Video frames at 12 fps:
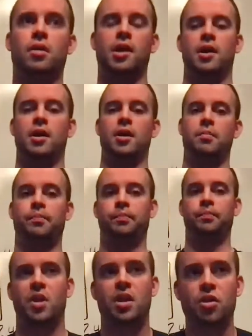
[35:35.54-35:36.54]

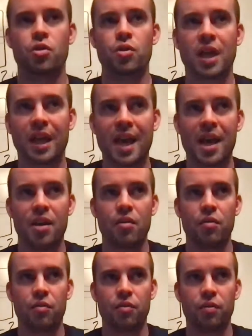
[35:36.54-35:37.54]
Um, and you can kind
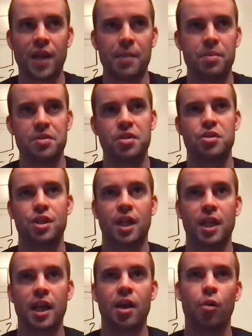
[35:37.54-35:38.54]
of that position
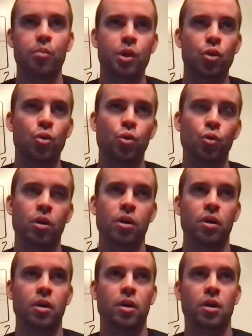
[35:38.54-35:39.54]
can help you
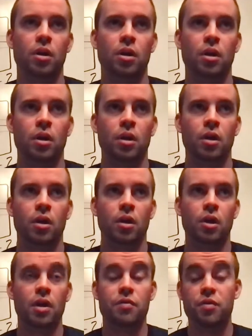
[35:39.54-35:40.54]

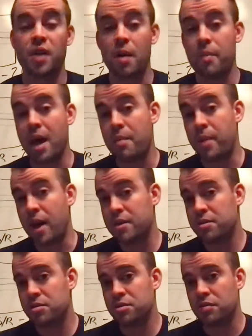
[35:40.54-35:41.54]
if you've got bad
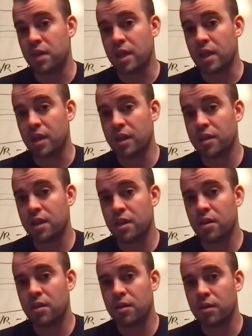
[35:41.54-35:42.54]
passers, if they can get
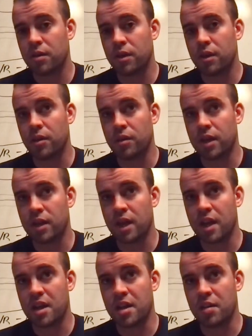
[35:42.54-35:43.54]
there, you know, that
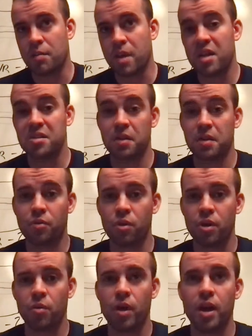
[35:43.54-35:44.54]
kind of makes up for
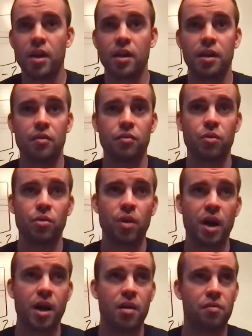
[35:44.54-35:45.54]
it in a way. And if you oh, yeah.